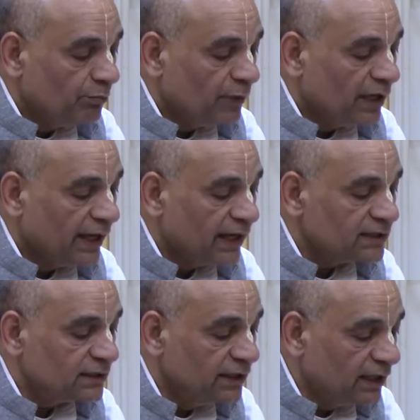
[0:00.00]
but
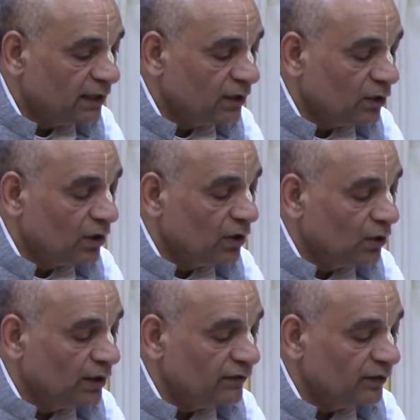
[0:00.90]
has little or
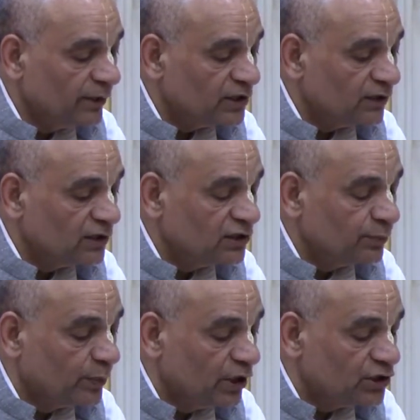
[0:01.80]
no information of the
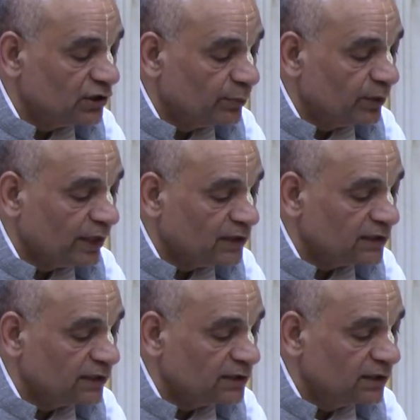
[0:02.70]
spiritual
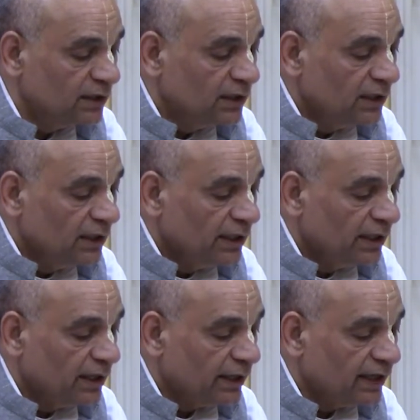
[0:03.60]
potencies, he
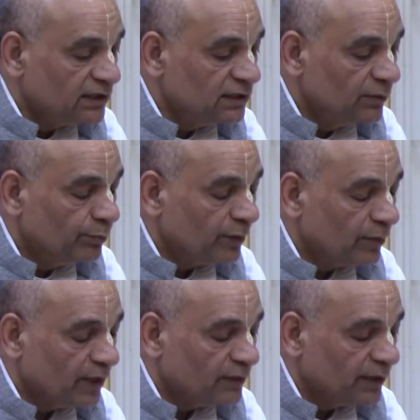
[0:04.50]
attains
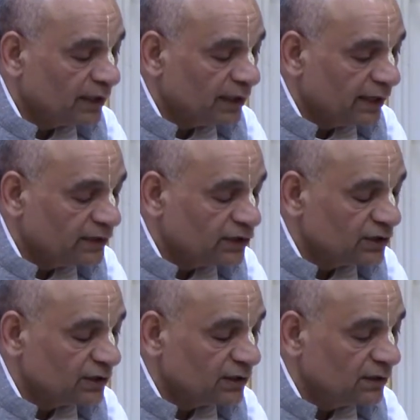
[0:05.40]
Paramatma
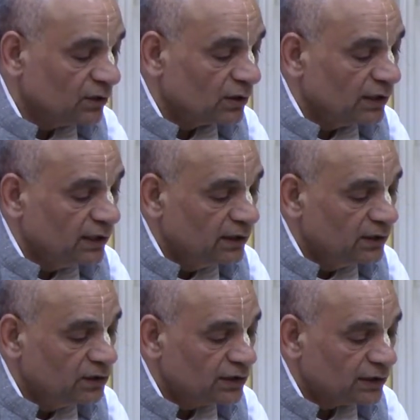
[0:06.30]
realization or the
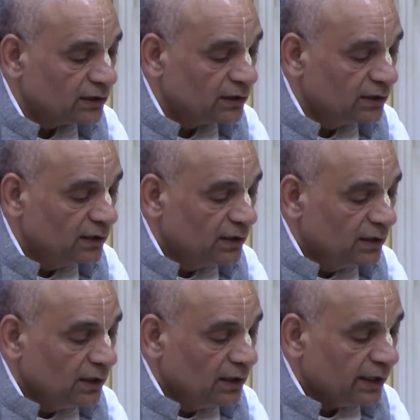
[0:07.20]
Chit,
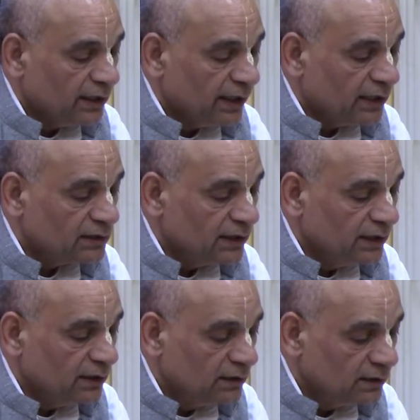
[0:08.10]
and that is the